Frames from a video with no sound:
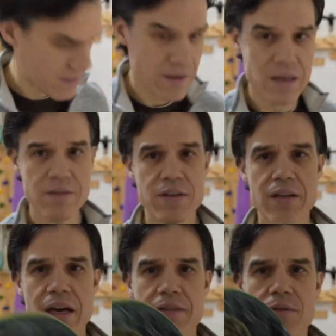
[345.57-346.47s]
kind of a
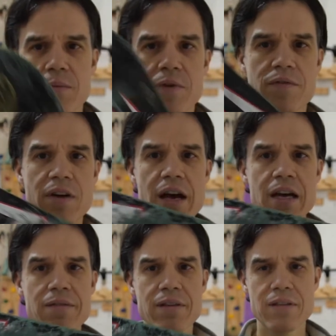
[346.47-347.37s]
deck from
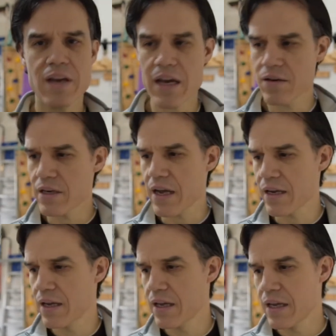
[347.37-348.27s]
Revive, this Geiger
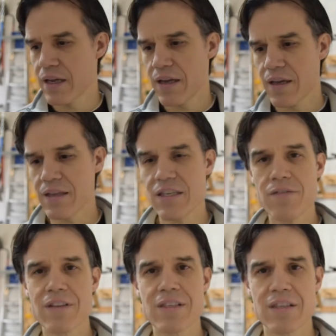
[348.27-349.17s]
deck, is
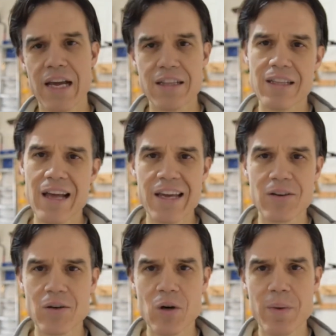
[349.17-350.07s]
even slightly
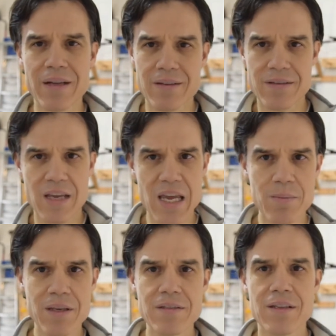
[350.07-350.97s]
lighter, or about the same
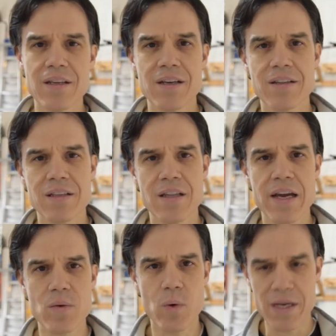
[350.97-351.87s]
as the
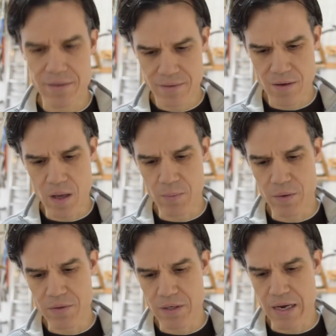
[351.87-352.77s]
lightweight
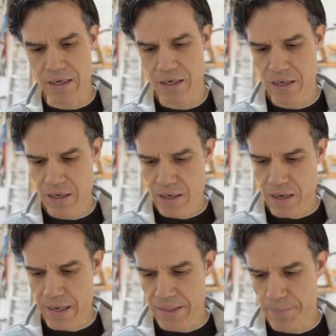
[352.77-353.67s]
Almost deck.
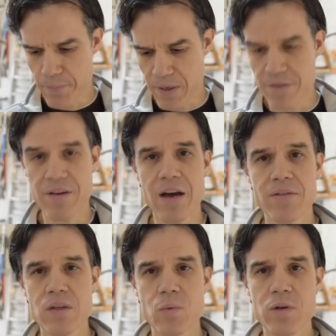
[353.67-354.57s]
But I found
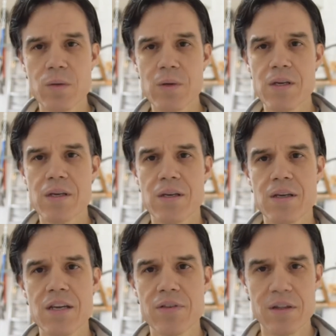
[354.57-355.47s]
this wood to be
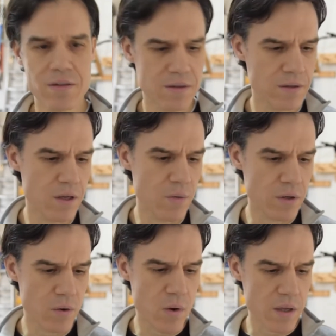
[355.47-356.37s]
even lower
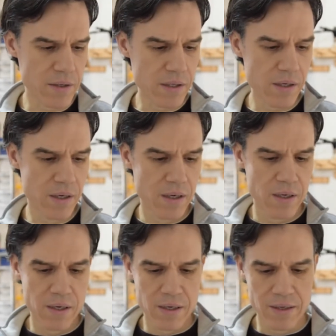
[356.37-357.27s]
quality.
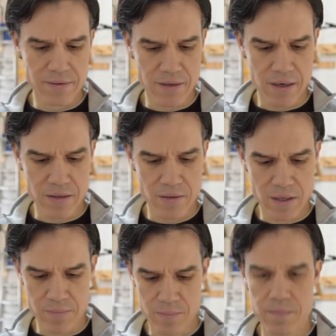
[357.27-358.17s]
You get